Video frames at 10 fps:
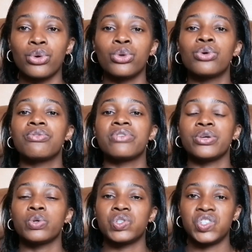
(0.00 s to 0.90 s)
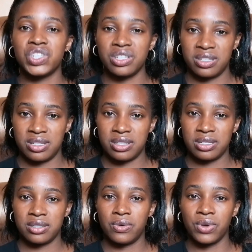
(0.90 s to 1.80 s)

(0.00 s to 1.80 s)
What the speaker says: all over your chest.